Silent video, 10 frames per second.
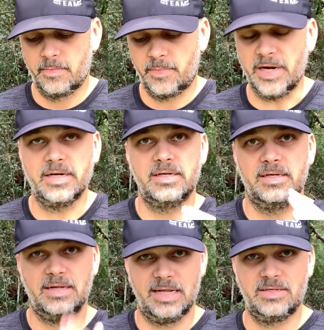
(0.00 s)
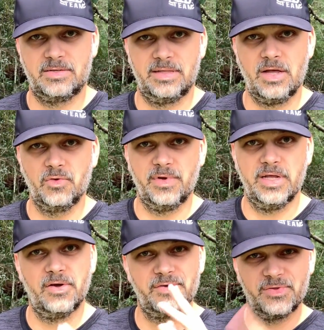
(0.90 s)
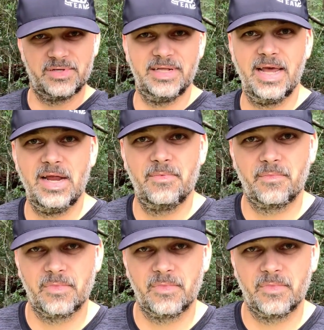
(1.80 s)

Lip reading: But that's those videos. Today,